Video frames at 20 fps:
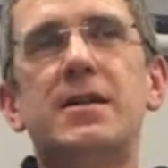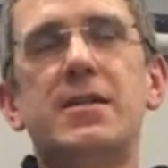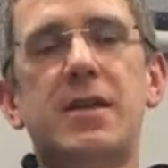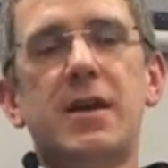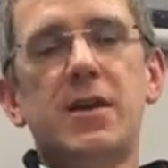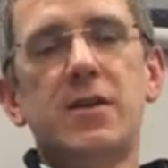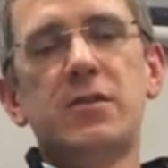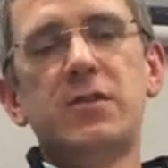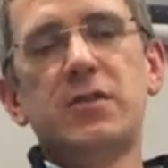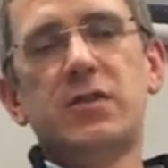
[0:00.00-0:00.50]

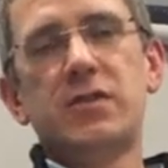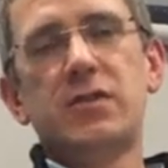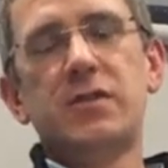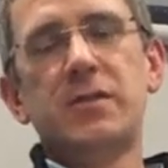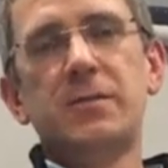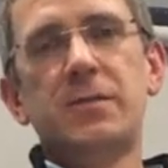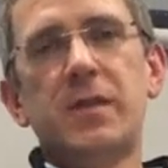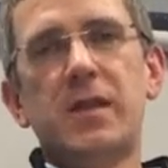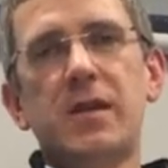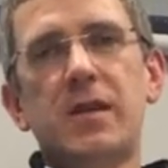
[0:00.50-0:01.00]

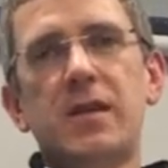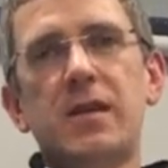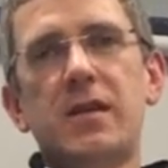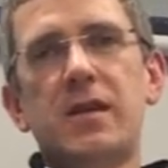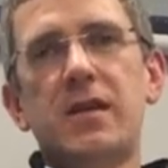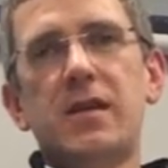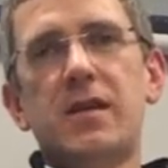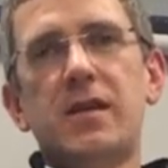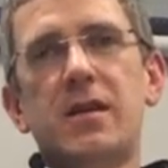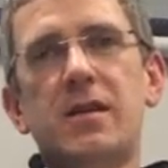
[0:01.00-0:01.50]
there's
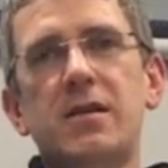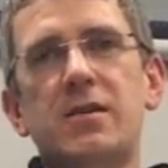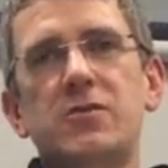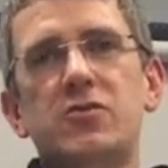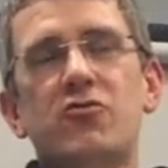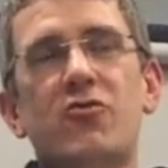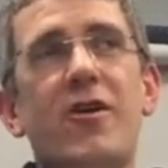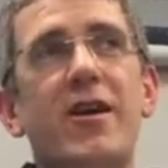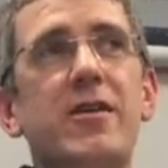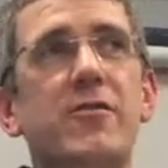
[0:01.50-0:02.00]

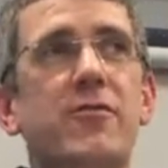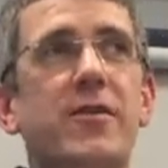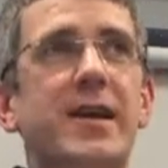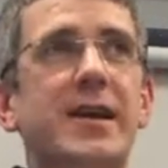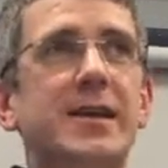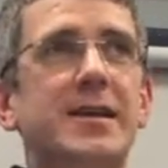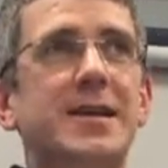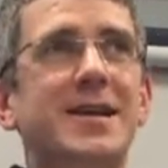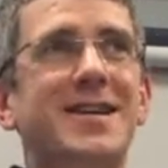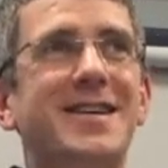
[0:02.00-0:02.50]
driving.
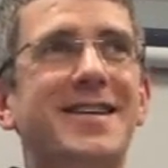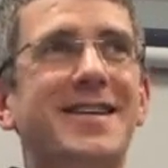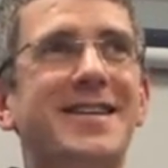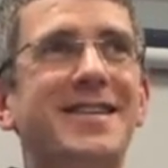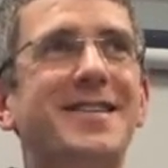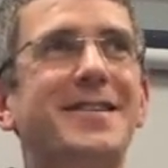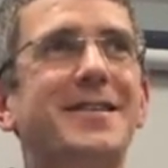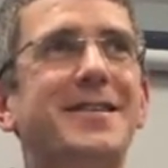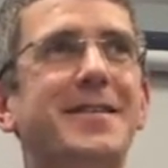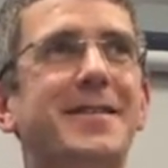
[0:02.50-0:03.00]

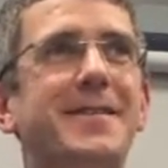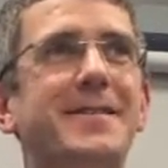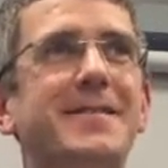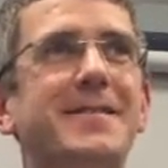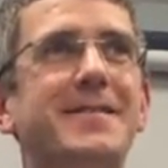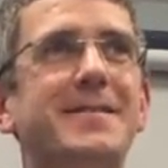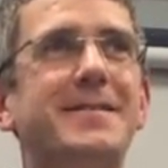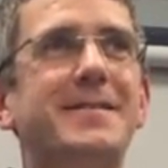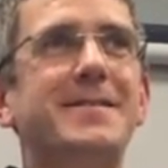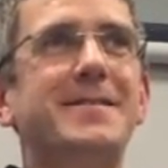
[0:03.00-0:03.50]

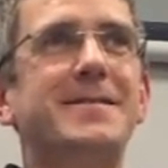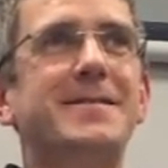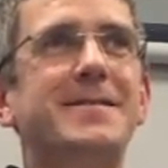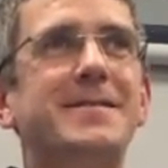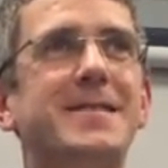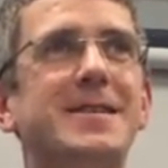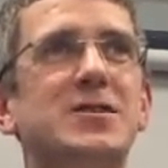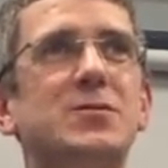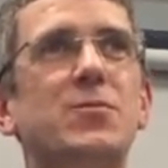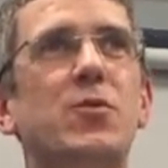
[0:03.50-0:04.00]
Hmm.
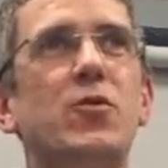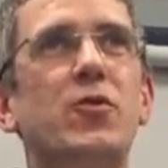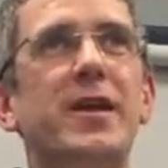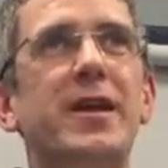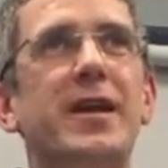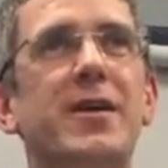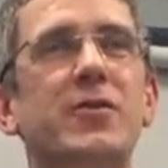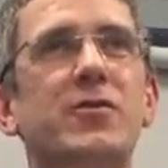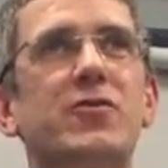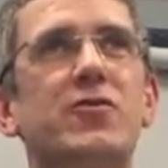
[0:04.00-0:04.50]
This
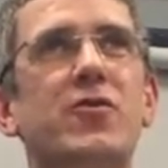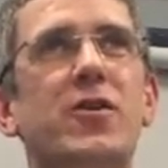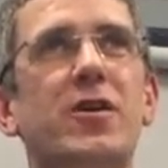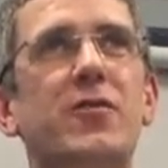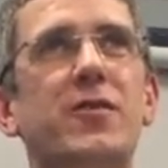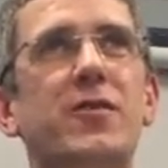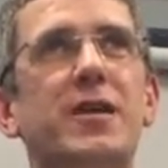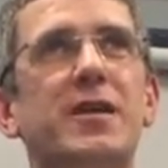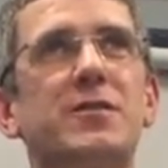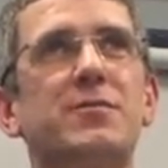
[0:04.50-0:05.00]
morning I was
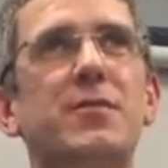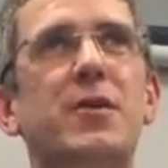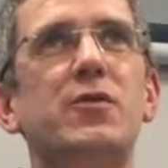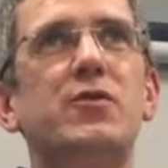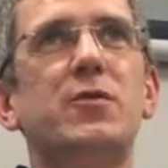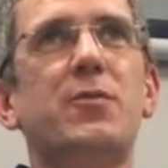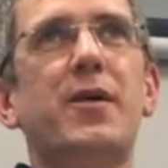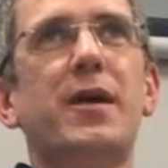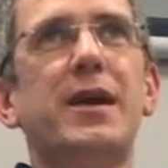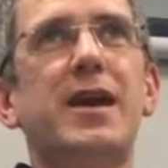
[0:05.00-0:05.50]
driving, his
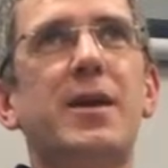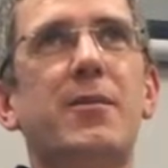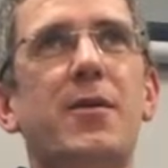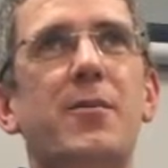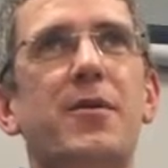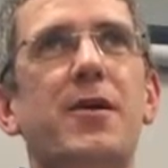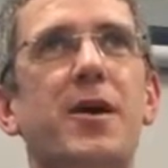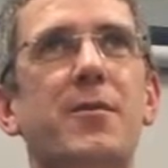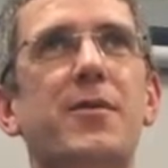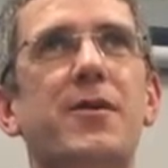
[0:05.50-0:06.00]
motorbike came
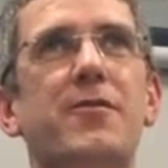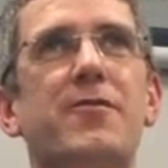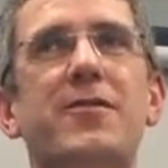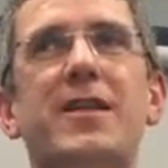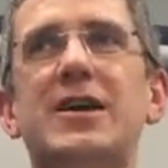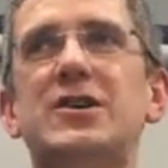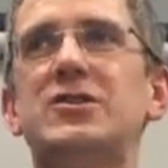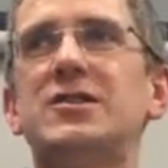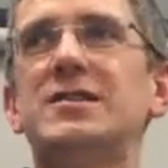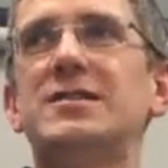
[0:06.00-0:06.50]
up behind me and
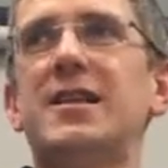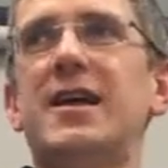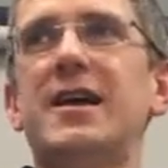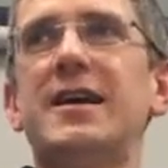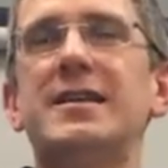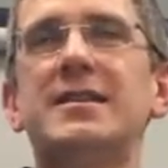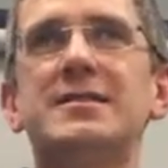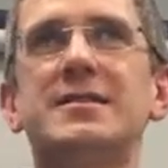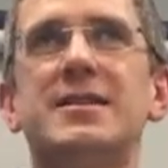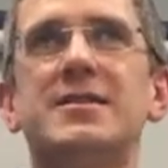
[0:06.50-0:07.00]
flashed his
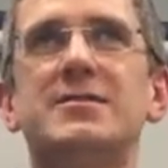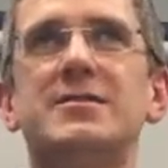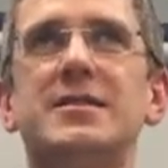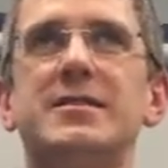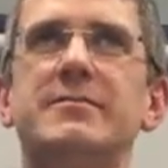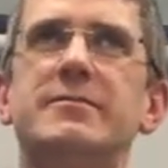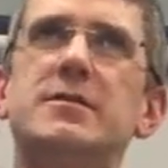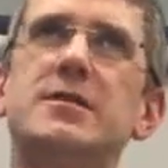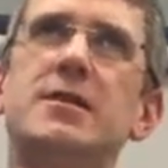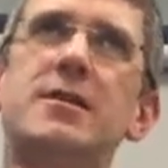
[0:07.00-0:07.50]
lights, and I was
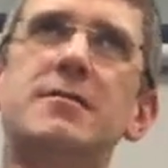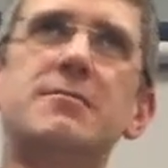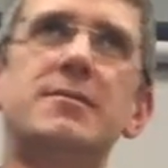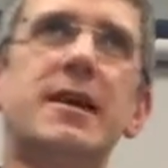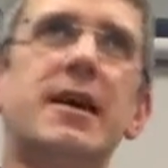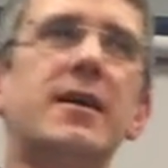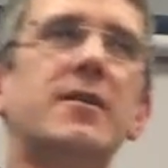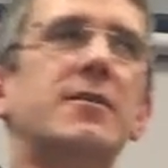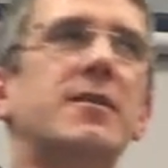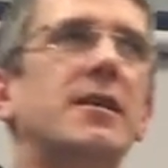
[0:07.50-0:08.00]
like, calm
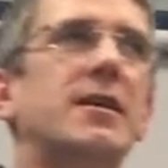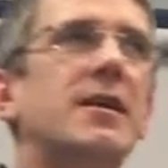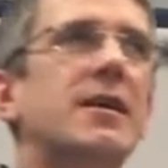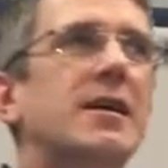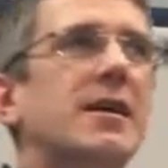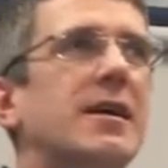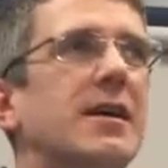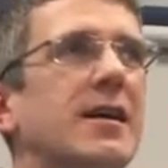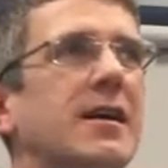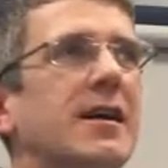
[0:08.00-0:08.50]
down.
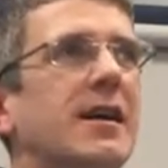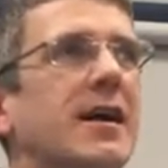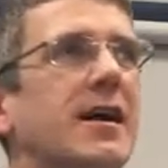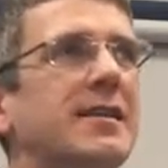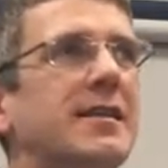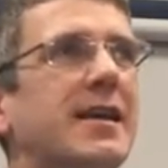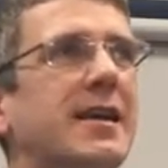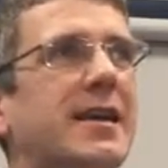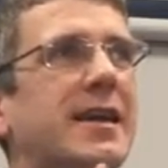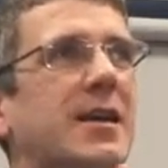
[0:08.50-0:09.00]

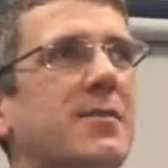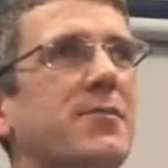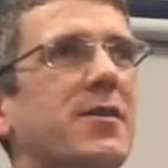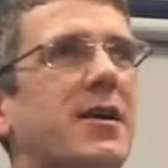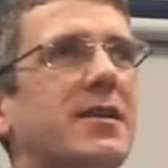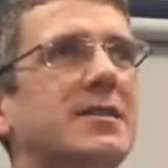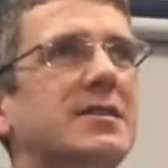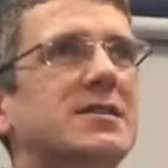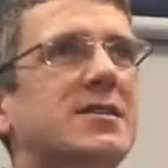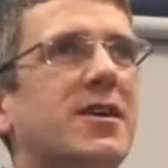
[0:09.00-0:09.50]
And then I came
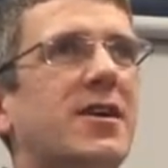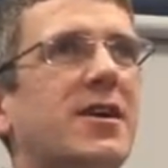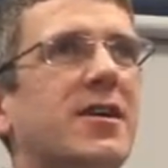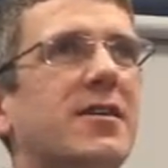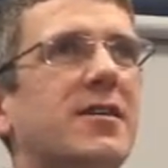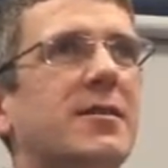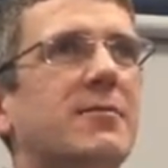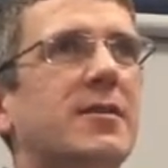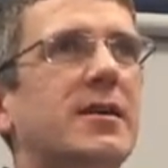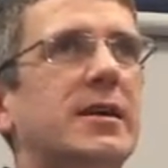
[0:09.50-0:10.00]
behind this
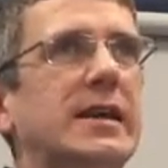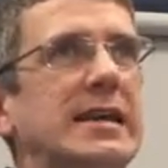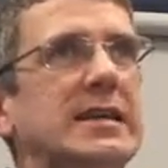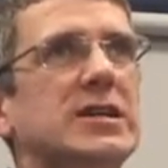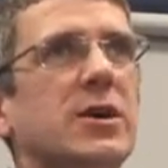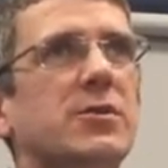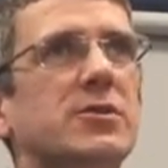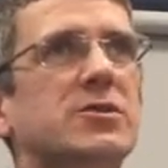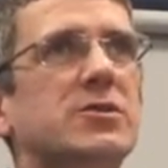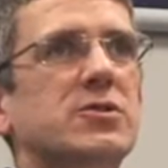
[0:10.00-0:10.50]
car and i he's
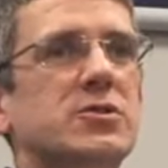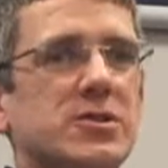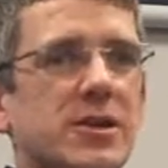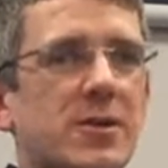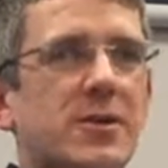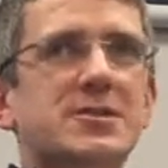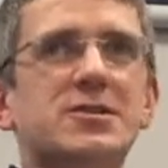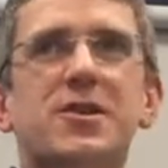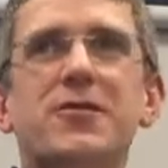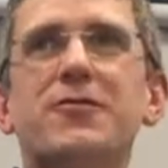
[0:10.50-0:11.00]
going too
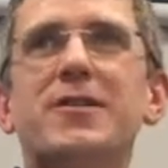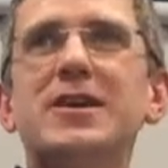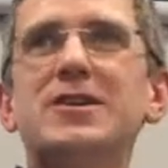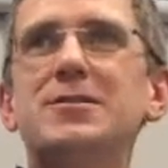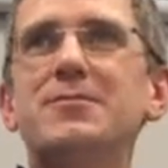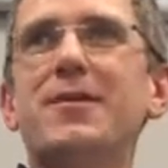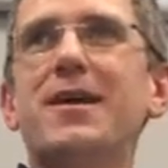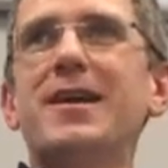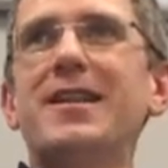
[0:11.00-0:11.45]
slow. I start flashing